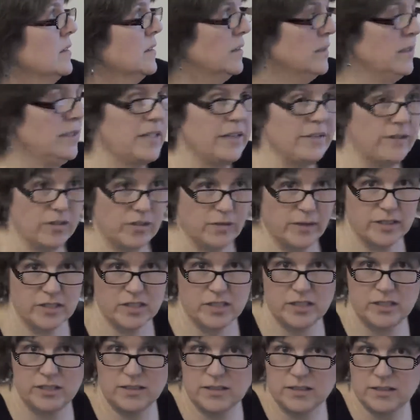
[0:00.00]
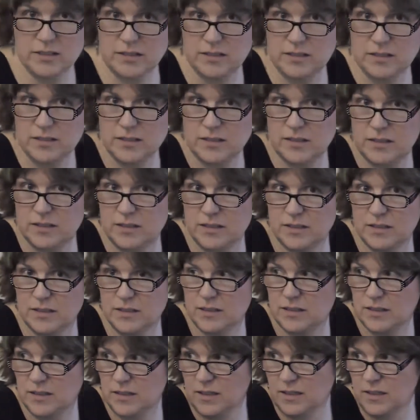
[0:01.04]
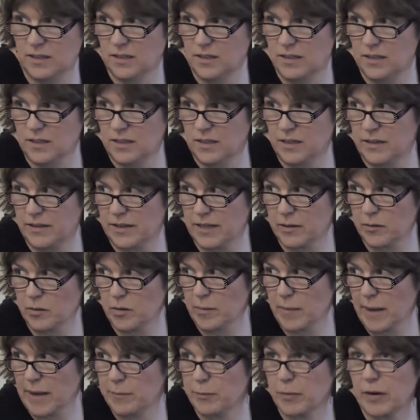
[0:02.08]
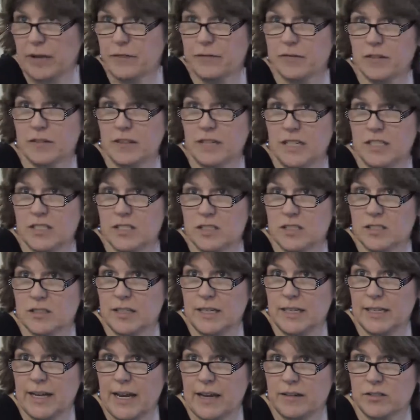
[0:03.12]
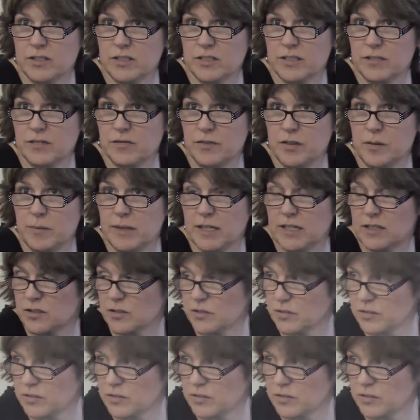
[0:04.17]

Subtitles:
Any other questions? I think we might break for lunch and get out just a few minutes